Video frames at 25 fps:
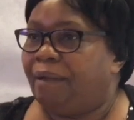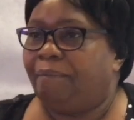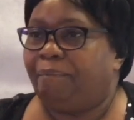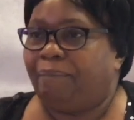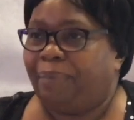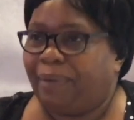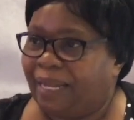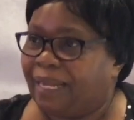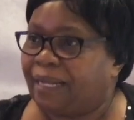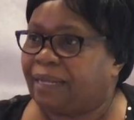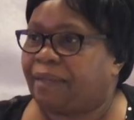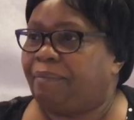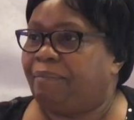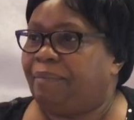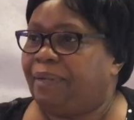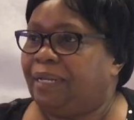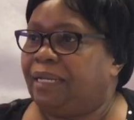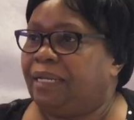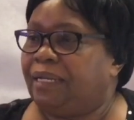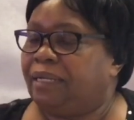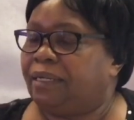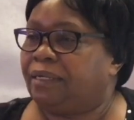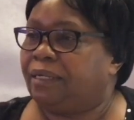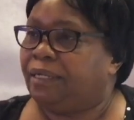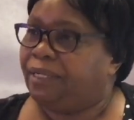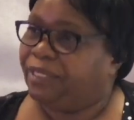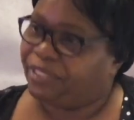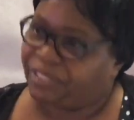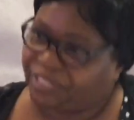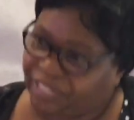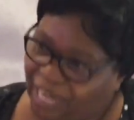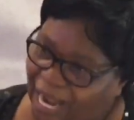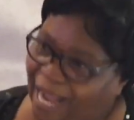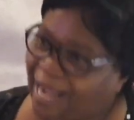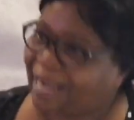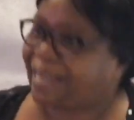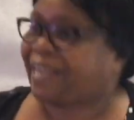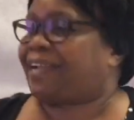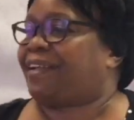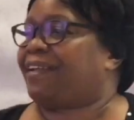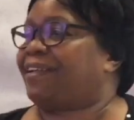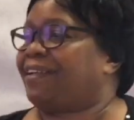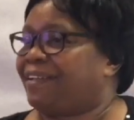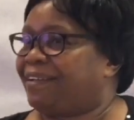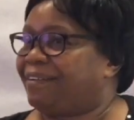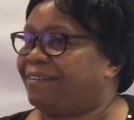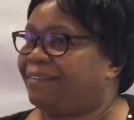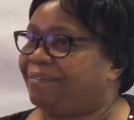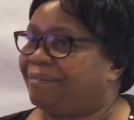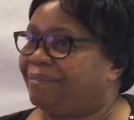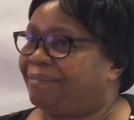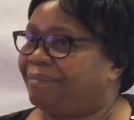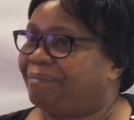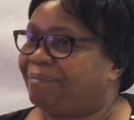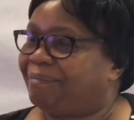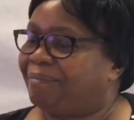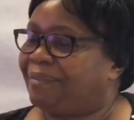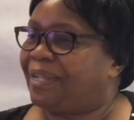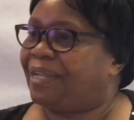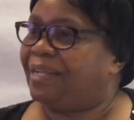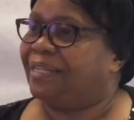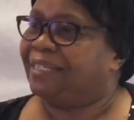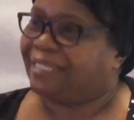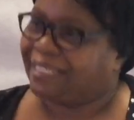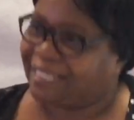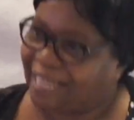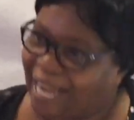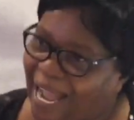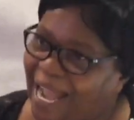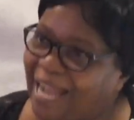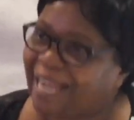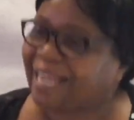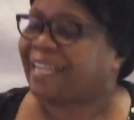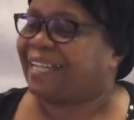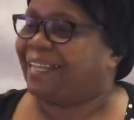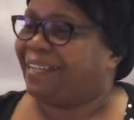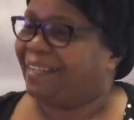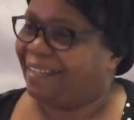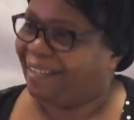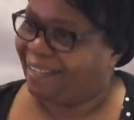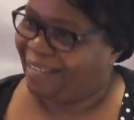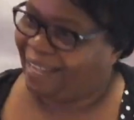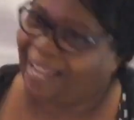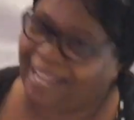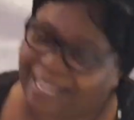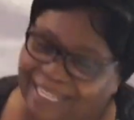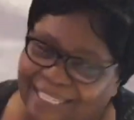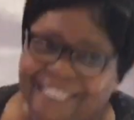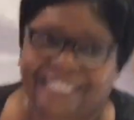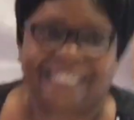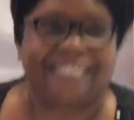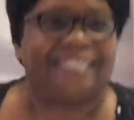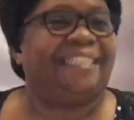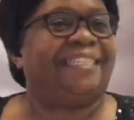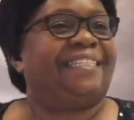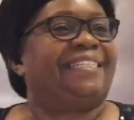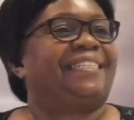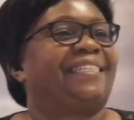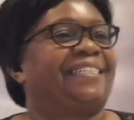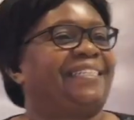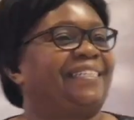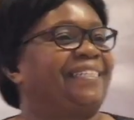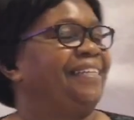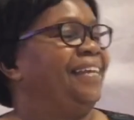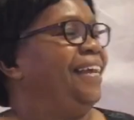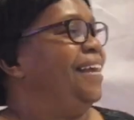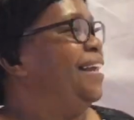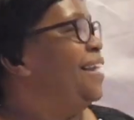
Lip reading: Black meaning dark. Dark ages.